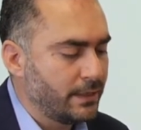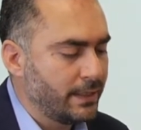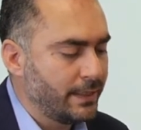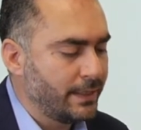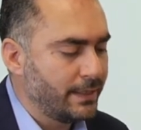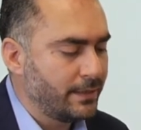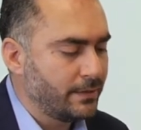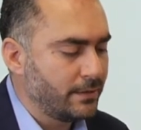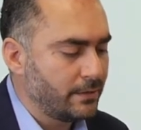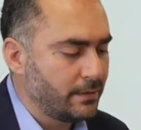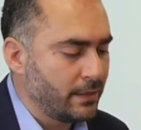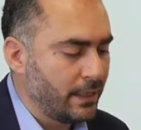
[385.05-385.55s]

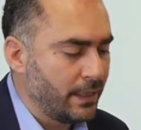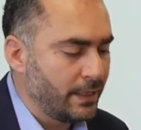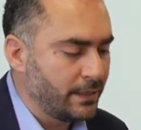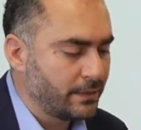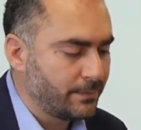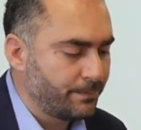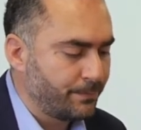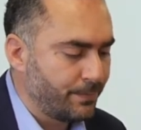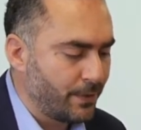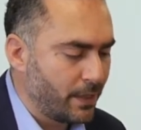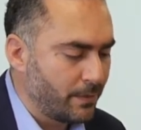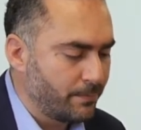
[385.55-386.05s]

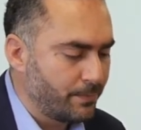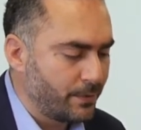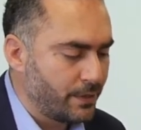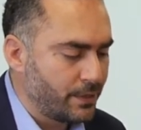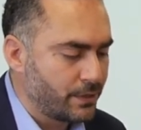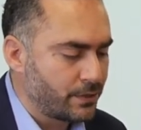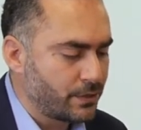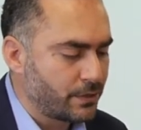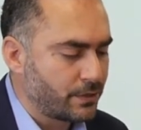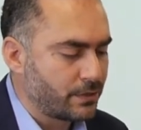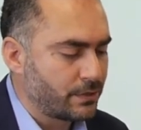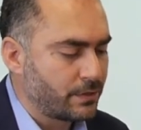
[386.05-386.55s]
it
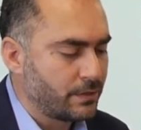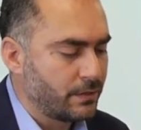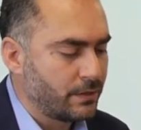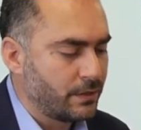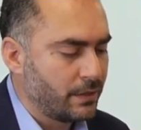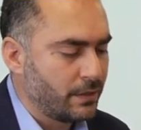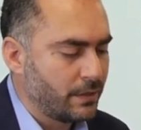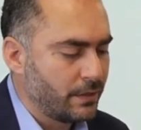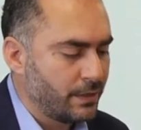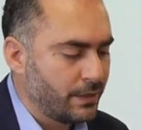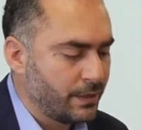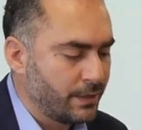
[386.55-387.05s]
published
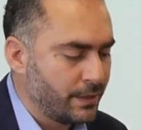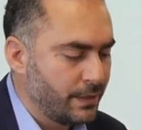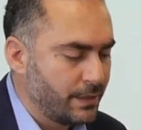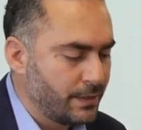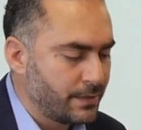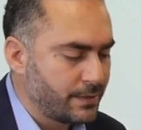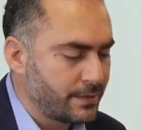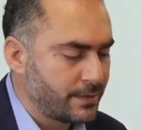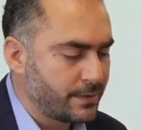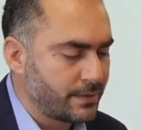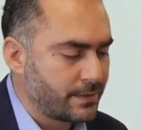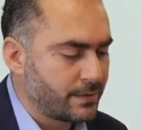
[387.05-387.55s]

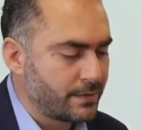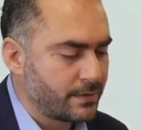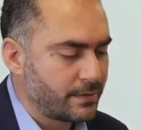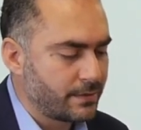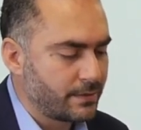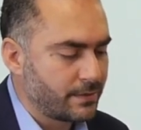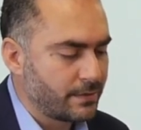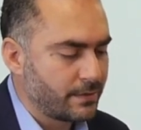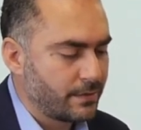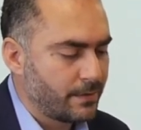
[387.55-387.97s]
this